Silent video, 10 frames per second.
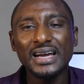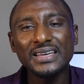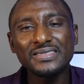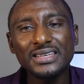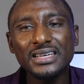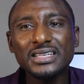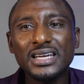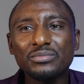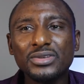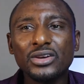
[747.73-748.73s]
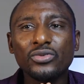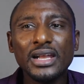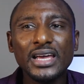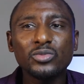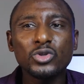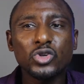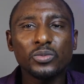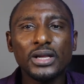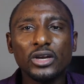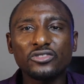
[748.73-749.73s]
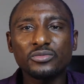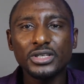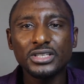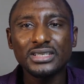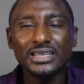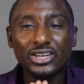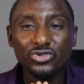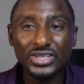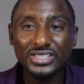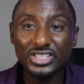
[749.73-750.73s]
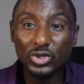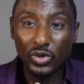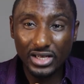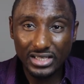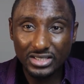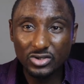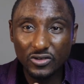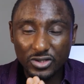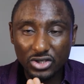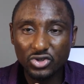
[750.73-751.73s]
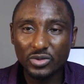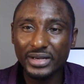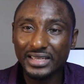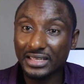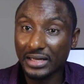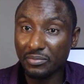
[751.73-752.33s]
I think it can be a reliable supply of money that addresses the weaknesses of central banking and